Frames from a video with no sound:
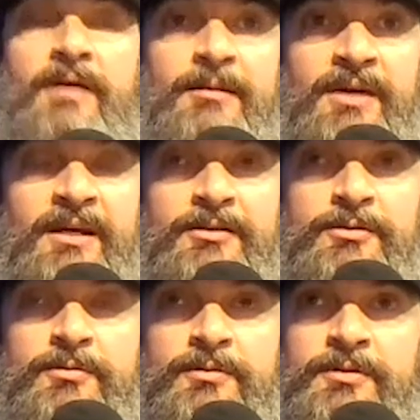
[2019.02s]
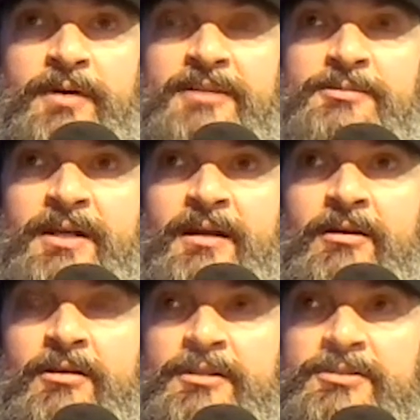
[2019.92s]
man. You you asked me that
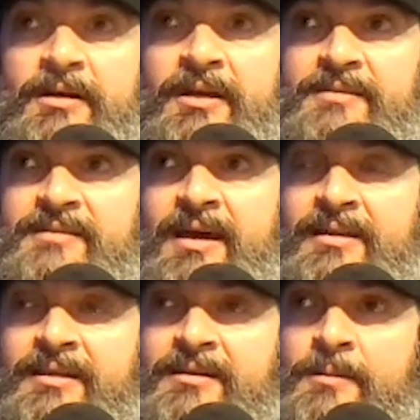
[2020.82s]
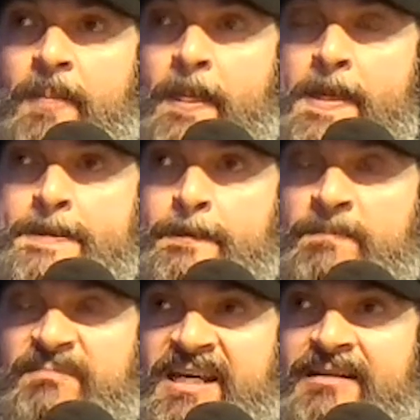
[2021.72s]
earlier, so I had to tally it up.
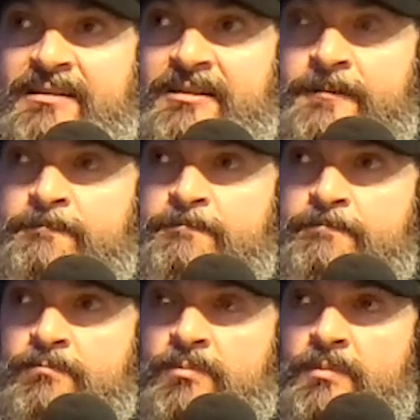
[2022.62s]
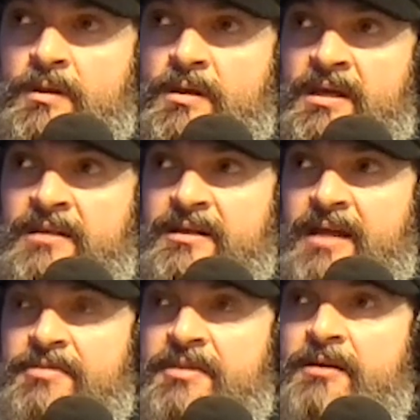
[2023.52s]
Inland, inland,
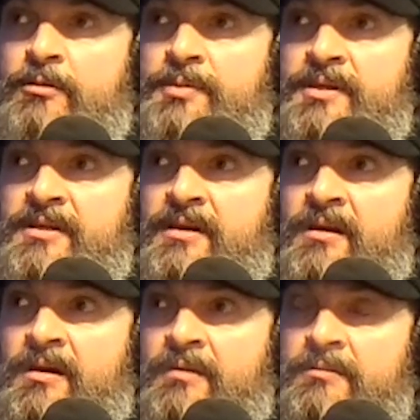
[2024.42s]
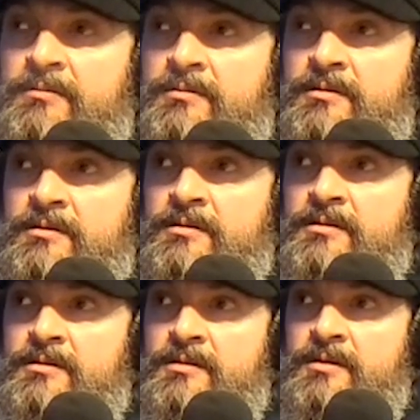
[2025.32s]
I think will be. Uh, I
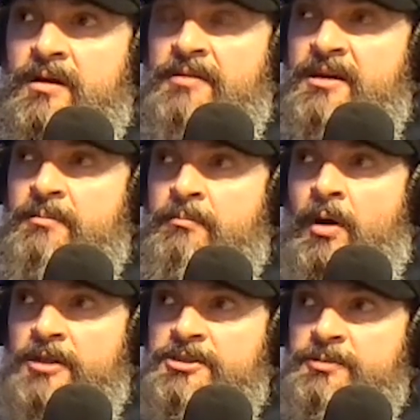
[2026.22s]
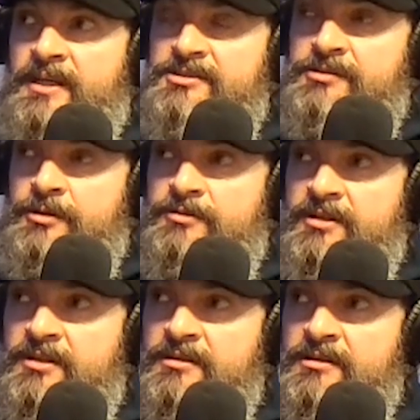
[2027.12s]
think March makes
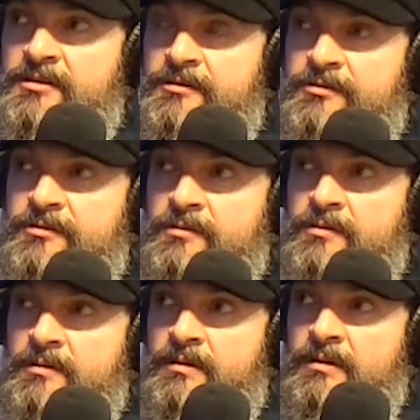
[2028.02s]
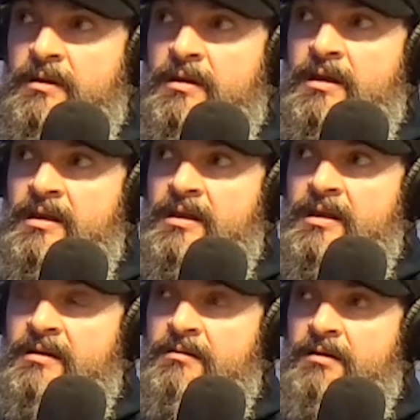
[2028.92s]
13 years, and
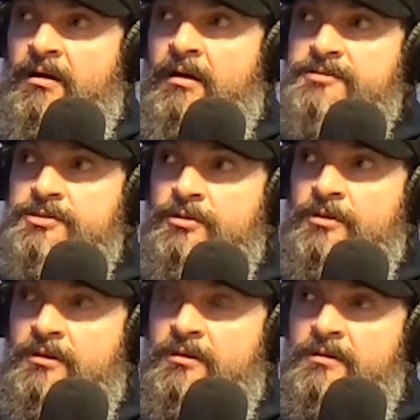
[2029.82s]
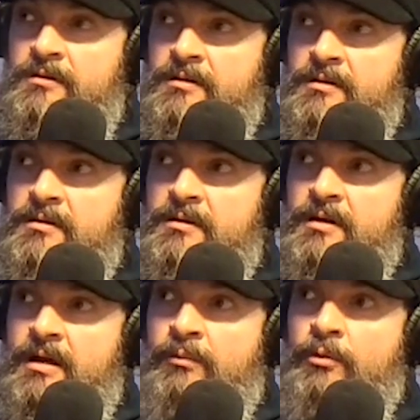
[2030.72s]
then offshore,
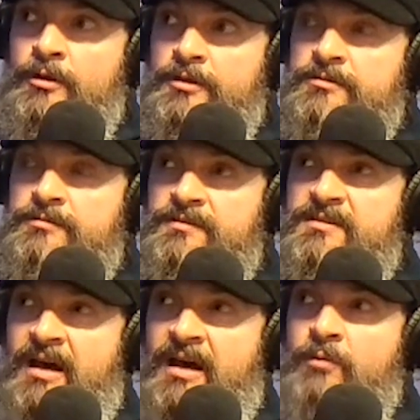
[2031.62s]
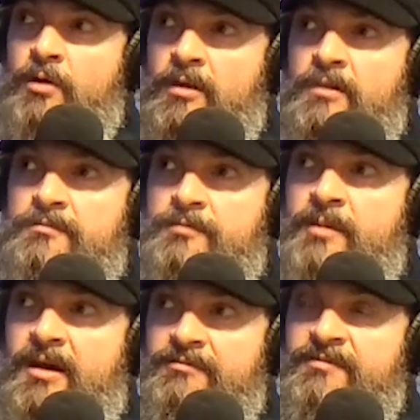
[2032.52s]
I worked for Tidewater for
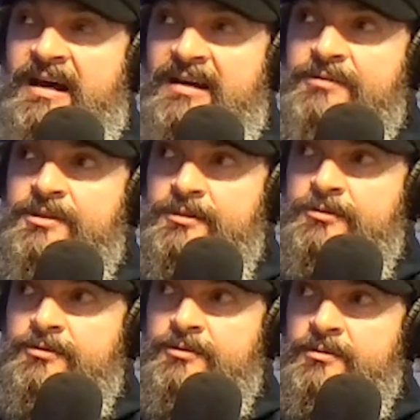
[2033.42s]
about five years.